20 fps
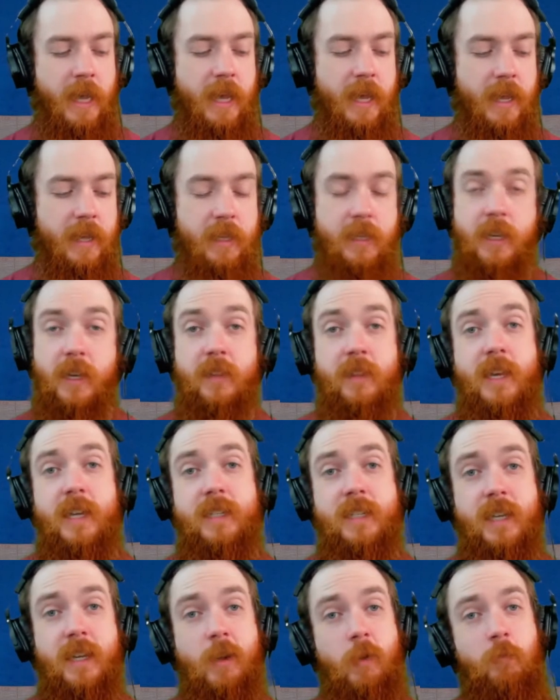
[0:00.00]
And
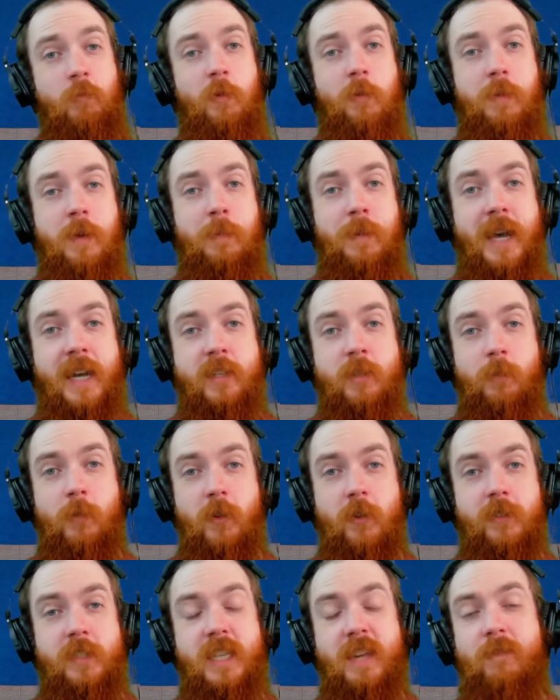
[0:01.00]
that's it. We'll be back
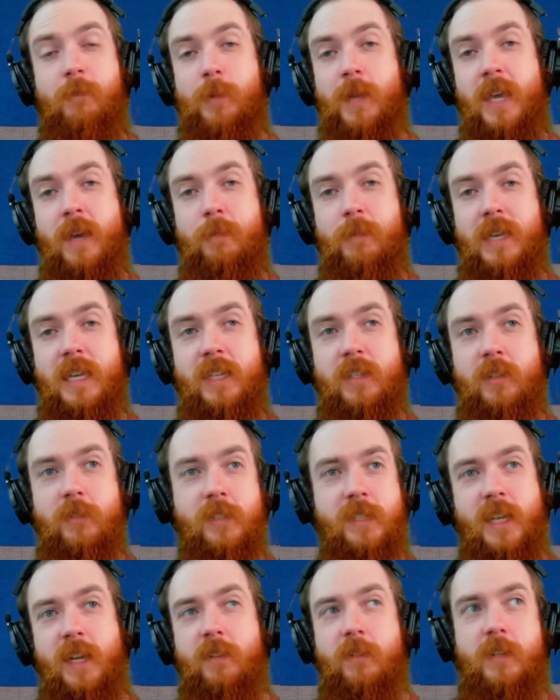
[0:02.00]
tomorrow, 7 p.m. Eastern
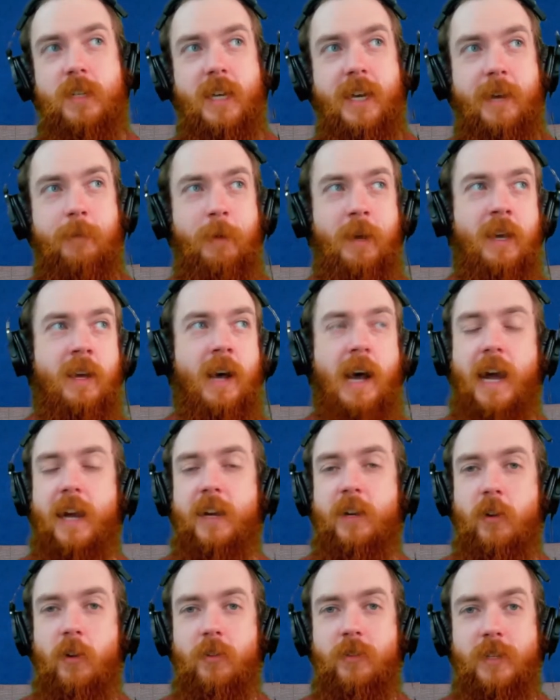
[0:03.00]
Standard Time. I
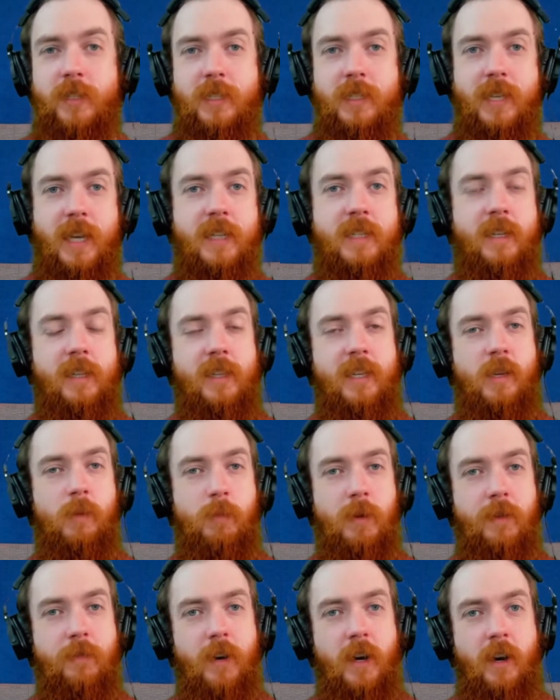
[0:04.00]
know it's technically a
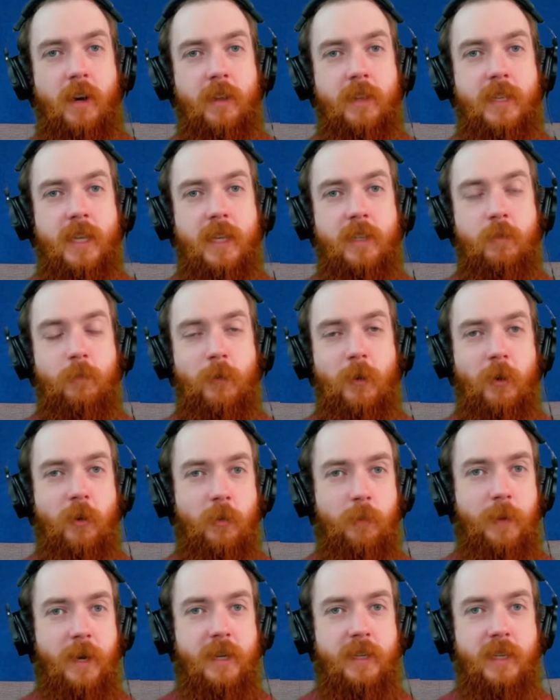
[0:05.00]
bit of a holiday tomorrow,
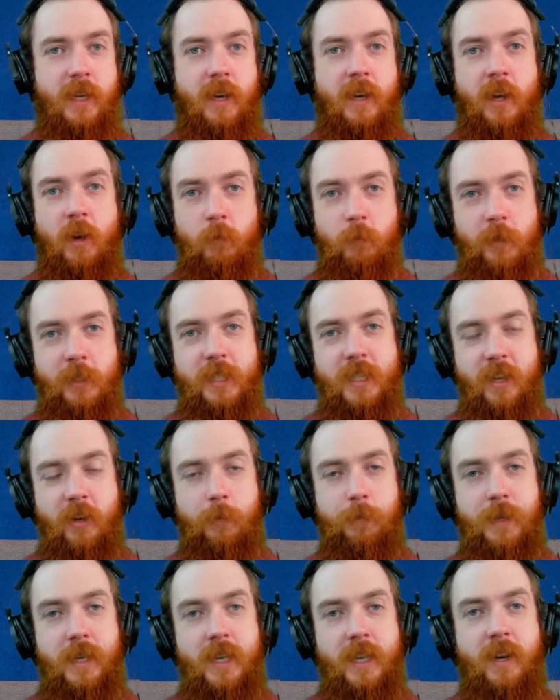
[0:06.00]
but we'll still
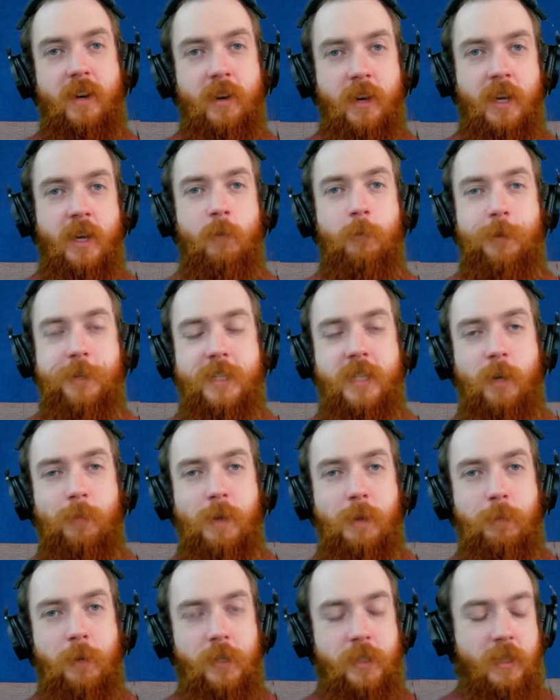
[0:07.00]
be here. We'll still be
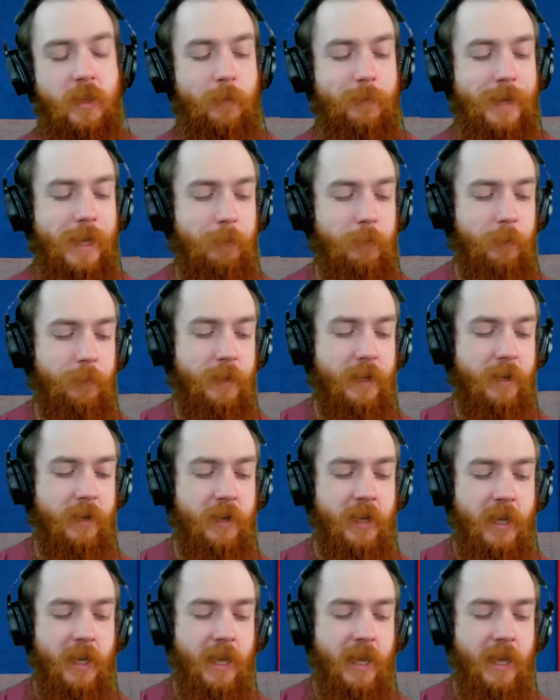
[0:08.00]
pushing The Maple Pill.